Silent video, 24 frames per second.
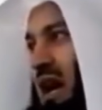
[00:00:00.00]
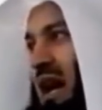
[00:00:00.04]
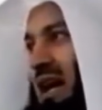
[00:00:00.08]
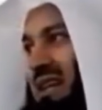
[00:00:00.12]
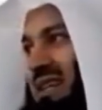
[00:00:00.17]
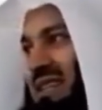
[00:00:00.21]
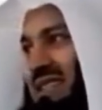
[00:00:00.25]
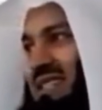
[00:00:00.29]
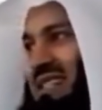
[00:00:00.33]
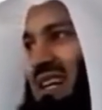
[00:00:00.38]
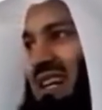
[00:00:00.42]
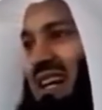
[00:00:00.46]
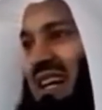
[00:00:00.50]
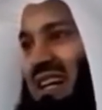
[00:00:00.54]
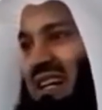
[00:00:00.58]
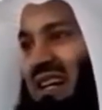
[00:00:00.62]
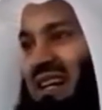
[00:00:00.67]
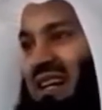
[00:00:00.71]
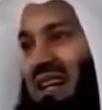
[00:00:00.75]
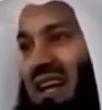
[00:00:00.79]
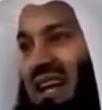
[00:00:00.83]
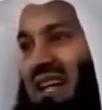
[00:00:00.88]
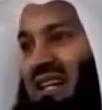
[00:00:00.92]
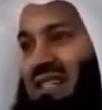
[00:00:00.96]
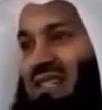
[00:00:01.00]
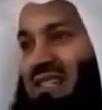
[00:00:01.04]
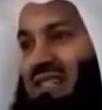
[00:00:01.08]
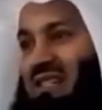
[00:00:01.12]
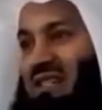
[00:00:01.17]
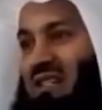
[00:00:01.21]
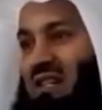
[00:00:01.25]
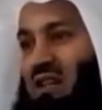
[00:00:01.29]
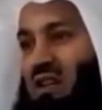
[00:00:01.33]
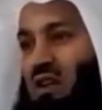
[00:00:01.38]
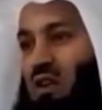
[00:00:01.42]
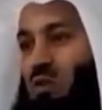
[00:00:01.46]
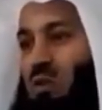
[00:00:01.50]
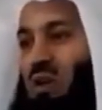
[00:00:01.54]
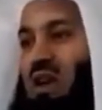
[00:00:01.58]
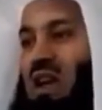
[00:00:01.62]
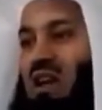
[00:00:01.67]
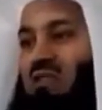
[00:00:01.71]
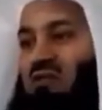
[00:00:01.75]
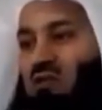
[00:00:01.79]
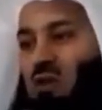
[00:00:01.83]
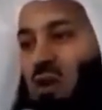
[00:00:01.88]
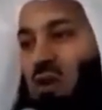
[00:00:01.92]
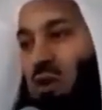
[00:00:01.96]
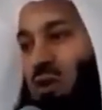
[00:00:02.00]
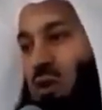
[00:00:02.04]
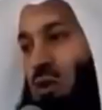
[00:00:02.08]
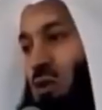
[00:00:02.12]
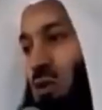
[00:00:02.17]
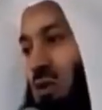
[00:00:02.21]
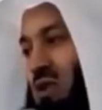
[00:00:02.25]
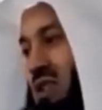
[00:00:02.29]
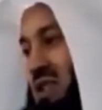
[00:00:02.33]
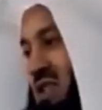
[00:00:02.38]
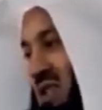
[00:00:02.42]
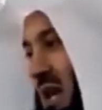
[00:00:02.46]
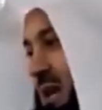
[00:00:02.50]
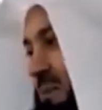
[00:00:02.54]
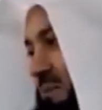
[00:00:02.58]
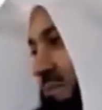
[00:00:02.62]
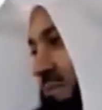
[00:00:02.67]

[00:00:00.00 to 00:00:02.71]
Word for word: until and unless we have gone through the same.